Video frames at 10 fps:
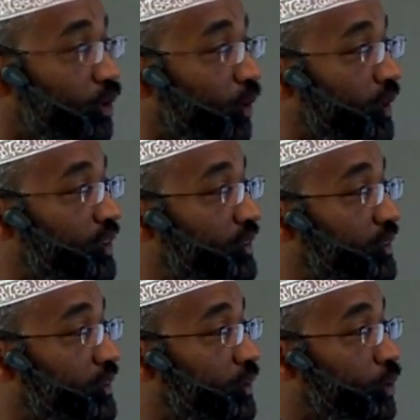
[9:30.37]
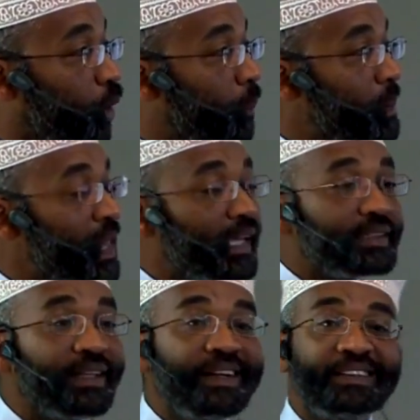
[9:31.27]
stories took
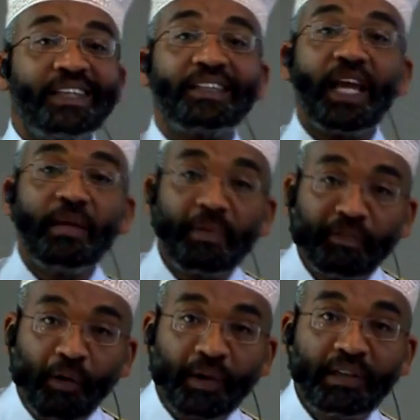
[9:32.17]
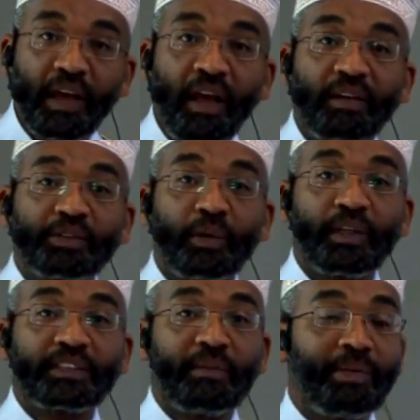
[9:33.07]
place, the day before in
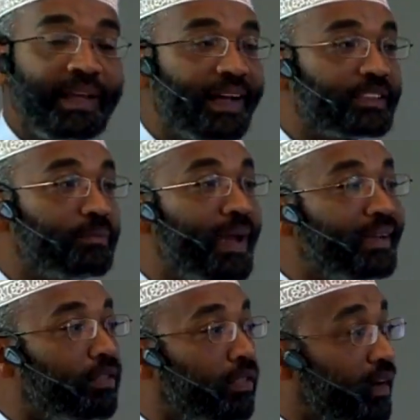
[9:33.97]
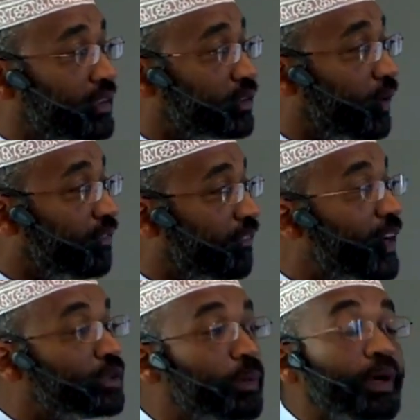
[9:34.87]
Arizona somebody has made threats on
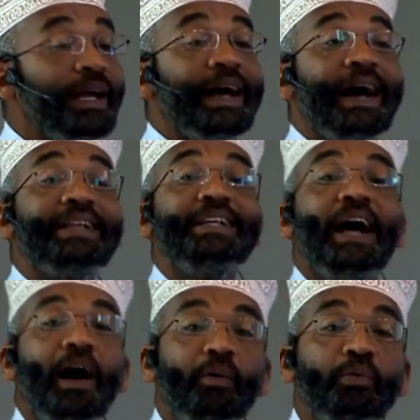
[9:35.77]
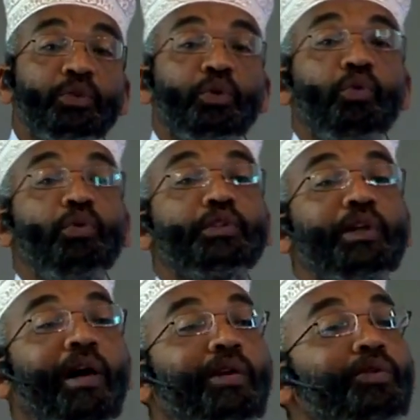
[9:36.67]
Facebook, and now
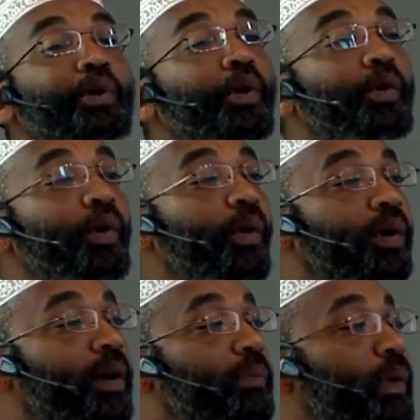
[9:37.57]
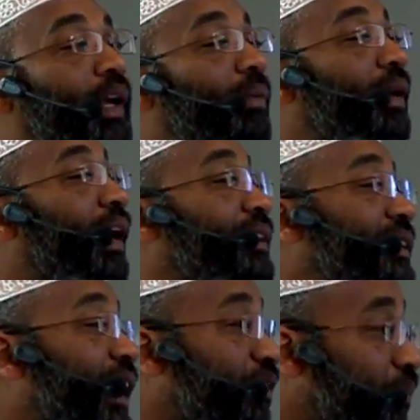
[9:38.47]
schools are no longer becoming a
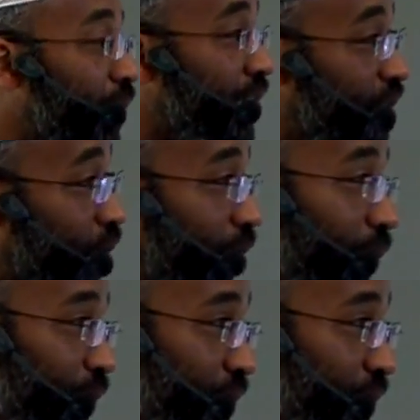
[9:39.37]
safe place for our